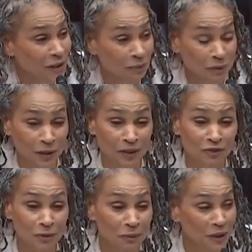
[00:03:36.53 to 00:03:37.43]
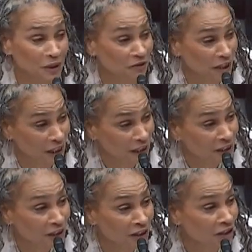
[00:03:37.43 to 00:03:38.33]
for people of
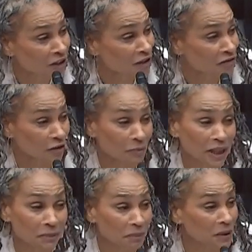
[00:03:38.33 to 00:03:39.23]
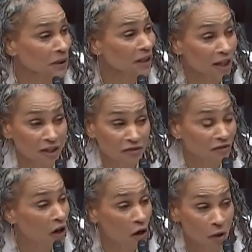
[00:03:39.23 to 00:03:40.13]
color, for people of
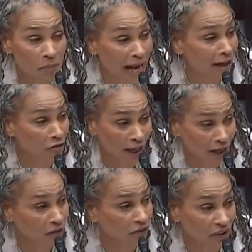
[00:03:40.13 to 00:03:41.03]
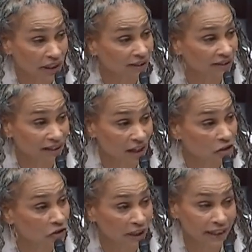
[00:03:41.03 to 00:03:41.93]
all backgrounds in this country.